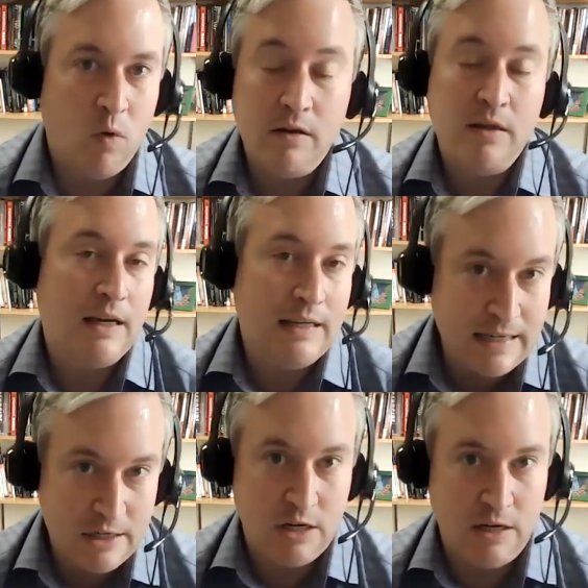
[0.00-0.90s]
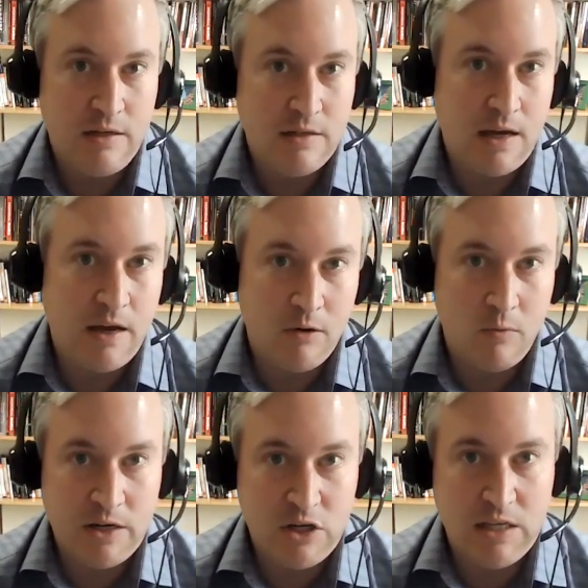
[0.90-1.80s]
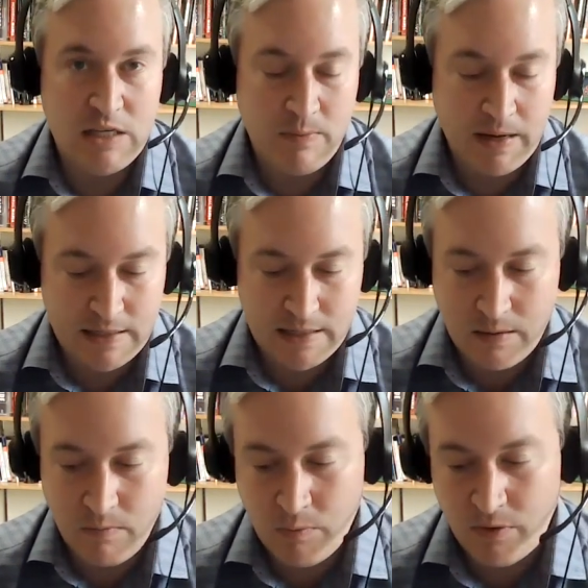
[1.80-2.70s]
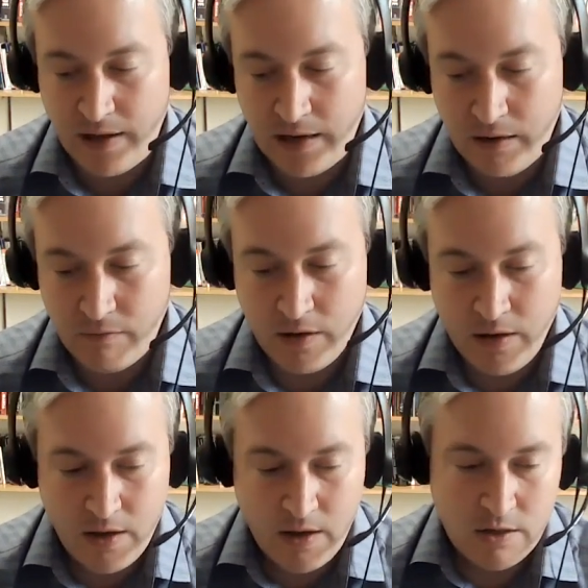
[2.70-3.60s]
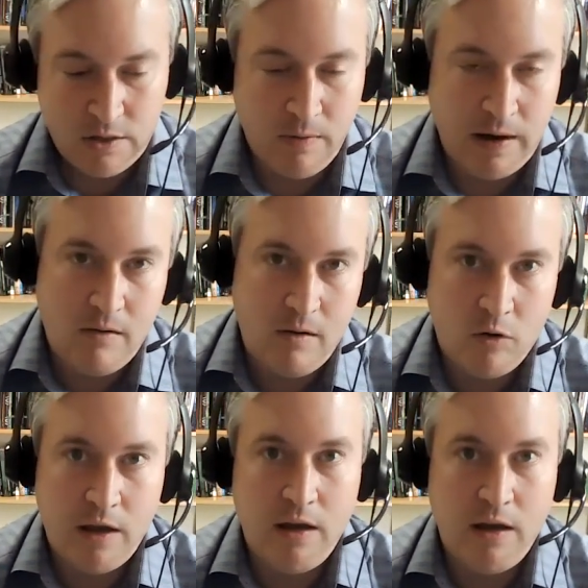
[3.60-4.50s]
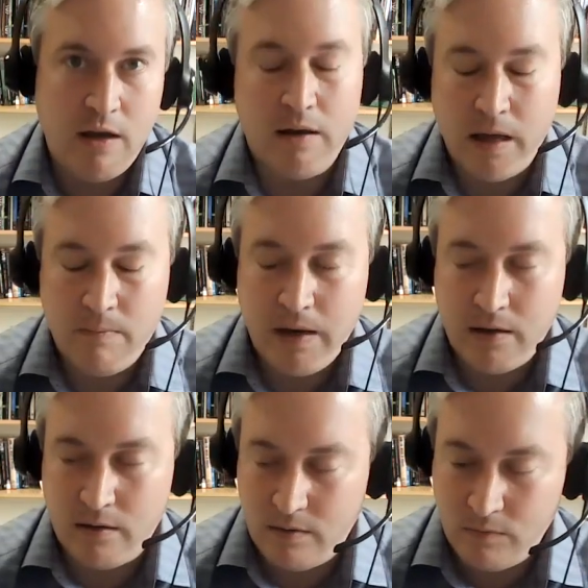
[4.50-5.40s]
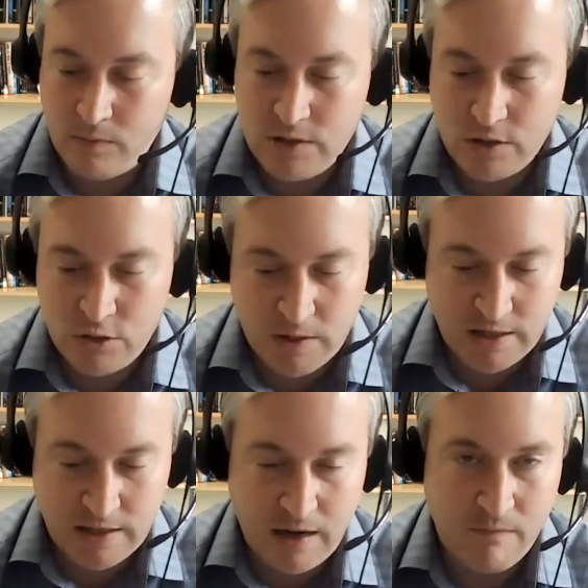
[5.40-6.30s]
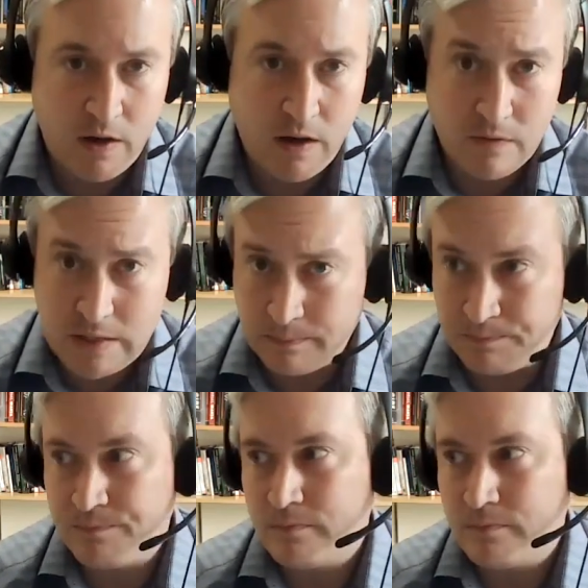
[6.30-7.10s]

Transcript: what are the conditions under which these spaces can be preventive? So right now I'm working on a big research project that involves